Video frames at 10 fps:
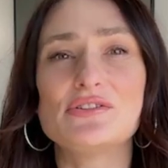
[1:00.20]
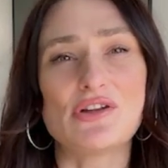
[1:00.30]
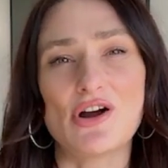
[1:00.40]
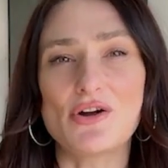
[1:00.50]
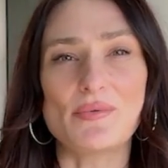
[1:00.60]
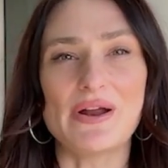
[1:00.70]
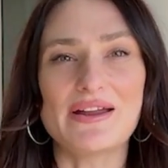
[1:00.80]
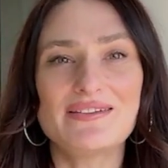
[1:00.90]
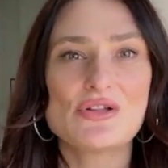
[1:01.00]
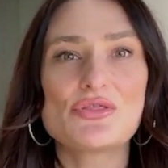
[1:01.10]
the hard way.
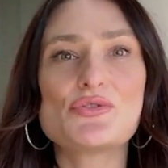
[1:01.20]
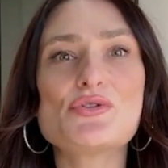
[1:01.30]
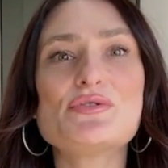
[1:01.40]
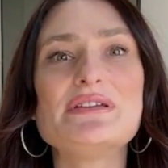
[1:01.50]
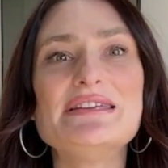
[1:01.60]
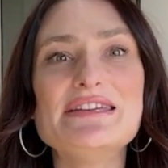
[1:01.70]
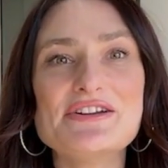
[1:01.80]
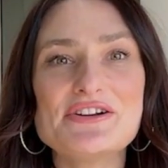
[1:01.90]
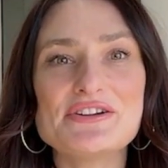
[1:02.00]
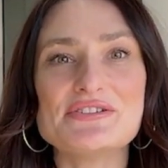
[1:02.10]
Through
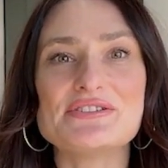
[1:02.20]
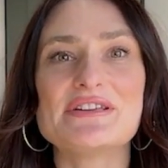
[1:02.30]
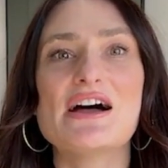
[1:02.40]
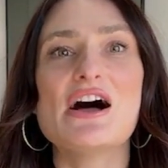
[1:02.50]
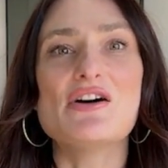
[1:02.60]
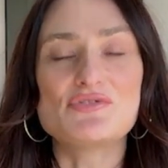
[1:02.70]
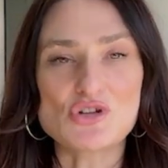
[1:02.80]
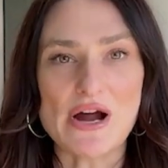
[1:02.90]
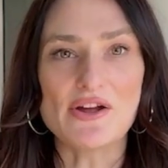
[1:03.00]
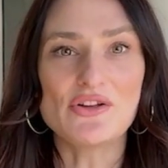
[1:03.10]
years of
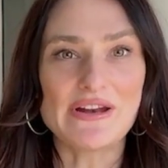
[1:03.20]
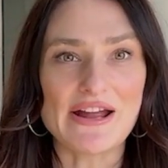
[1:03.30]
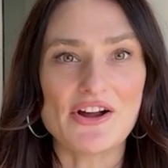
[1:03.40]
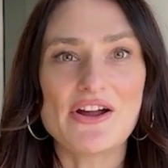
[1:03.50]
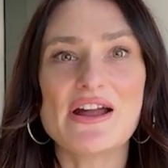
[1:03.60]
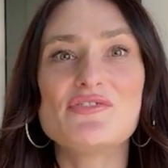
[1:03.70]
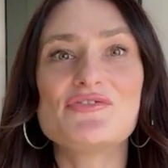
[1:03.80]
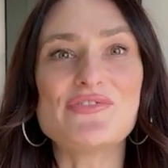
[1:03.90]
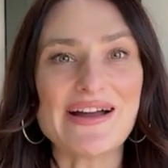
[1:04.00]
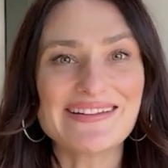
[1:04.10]
trial and error and
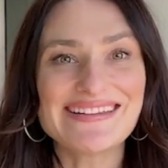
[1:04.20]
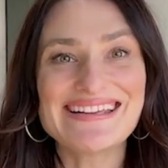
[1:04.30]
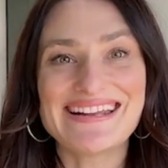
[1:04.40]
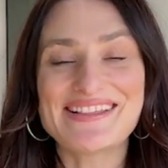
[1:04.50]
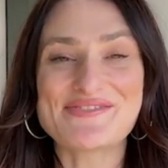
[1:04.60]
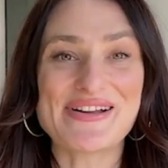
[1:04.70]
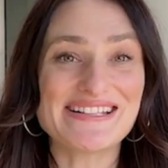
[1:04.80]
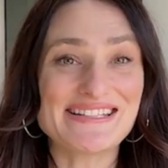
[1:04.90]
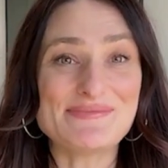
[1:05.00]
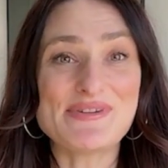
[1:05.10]
finally getting the right
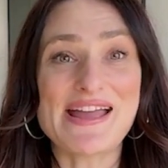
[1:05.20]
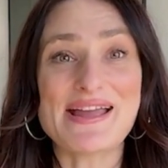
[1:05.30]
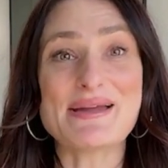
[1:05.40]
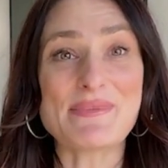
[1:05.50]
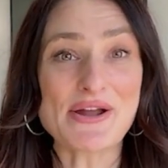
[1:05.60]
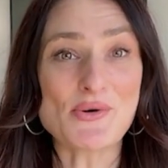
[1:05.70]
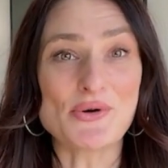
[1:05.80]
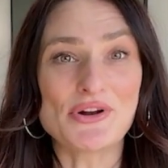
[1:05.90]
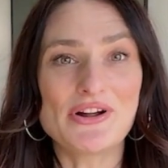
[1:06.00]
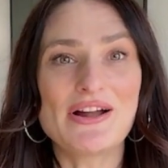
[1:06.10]
CPA in my
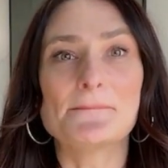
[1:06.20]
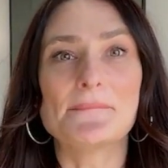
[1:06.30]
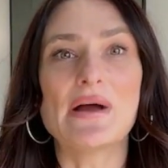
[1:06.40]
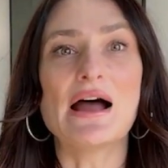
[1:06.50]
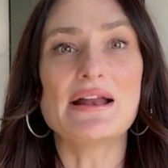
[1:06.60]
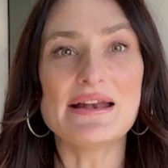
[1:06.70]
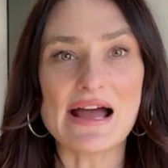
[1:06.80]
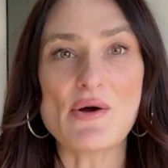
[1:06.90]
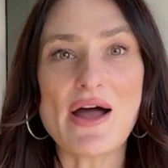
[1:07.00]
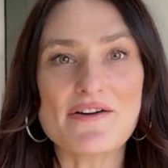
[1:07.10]
corner, I
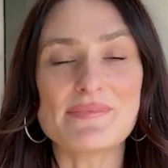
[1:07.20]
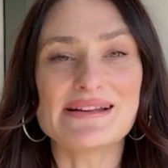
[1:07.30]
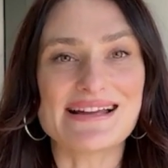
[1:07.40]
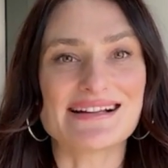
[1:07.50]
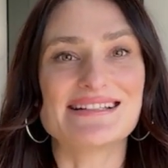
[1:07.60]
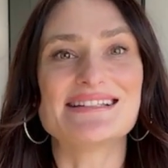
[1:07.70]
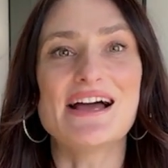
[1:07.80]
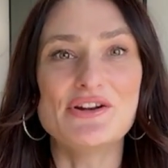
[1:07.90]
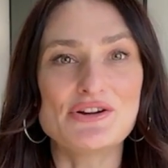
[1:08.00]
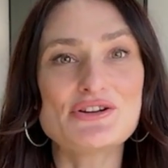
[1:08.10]
now have my taxes
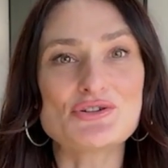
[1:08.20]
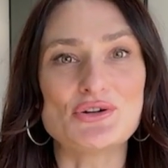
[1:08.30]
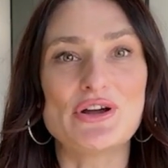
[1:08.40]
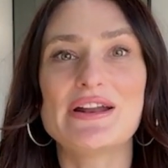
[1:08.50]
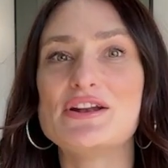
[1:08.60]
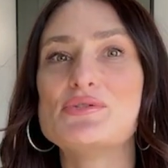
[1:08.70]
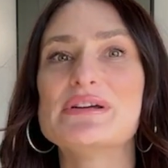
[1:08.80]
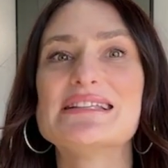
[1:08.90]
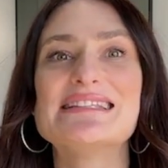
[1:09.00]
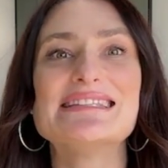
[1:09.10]
under control and I know
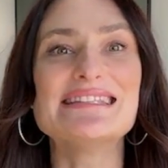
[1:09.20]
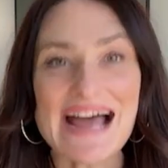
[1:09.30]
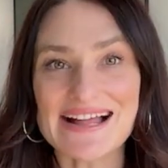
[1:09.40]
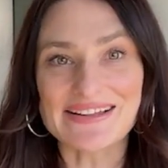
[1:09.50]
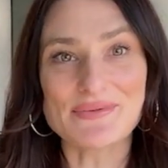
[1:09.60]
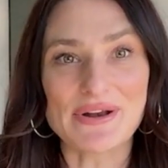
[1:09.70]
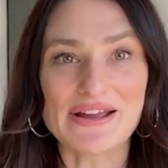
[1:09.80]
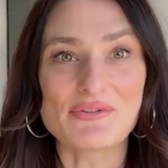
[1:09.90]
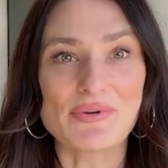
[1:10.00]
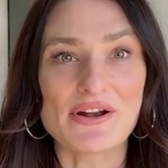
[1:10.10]
exactly what I
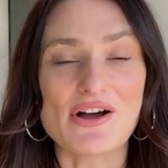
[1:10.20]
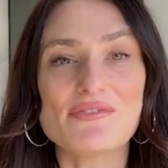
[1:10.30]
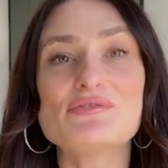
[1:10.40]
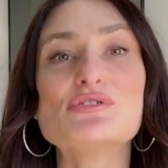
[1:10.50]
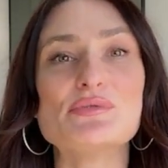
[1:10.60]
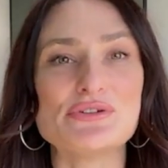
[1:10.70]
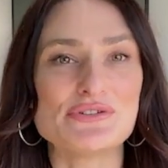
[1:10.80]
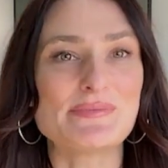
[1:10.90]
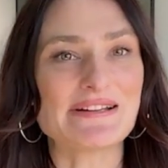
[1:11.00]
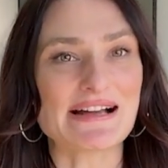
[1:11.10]
can write off to
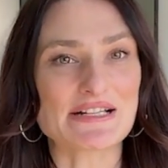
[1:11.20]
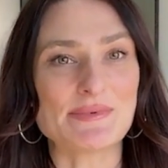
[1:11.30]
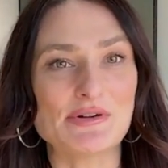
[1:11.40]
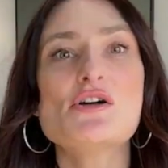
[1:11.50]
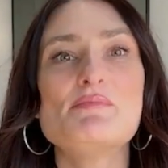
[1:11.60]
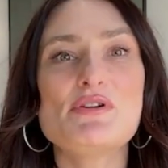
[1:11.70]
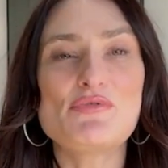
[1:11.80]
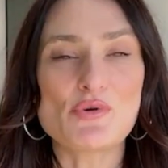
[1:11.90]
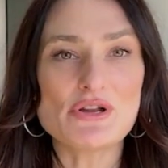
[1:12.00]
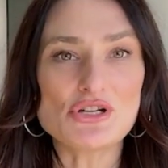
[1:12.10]
reduce my tax bill.
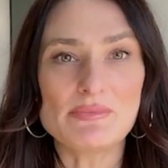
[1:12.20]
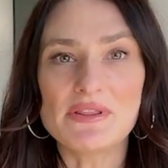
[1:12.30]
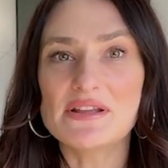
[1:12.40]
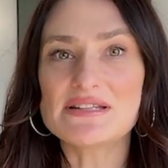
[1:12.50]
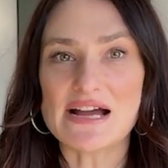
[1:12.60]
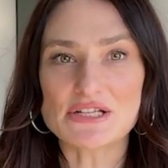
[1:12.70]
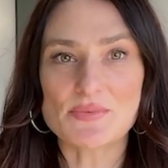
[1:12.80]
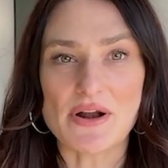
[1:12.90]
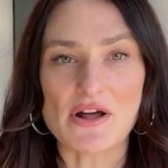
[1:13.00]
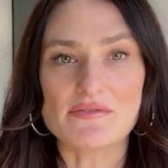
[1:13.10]
Before we jump into tax
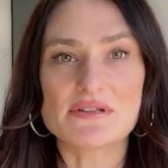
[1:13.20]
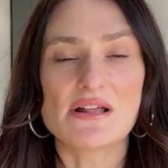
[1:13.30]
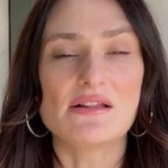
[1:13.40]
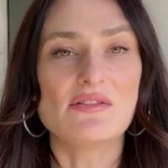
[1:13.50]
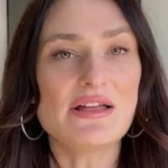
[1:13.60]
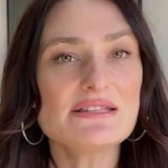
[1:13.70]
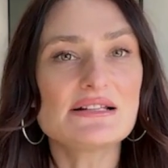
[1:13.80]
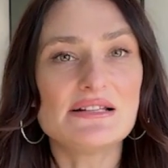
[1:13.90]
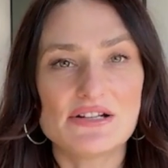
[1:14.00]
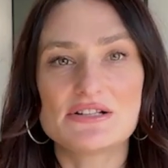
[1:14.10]
write-offs, let's
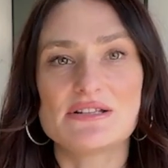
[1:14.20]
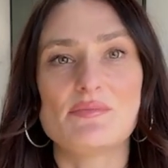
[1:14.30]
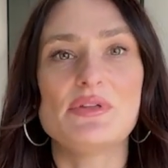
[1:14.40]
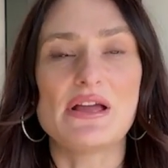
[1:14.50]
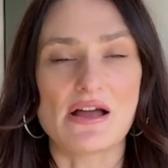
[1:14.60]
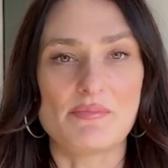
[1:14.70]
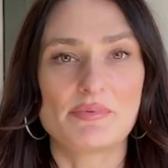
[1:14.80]
clear something up.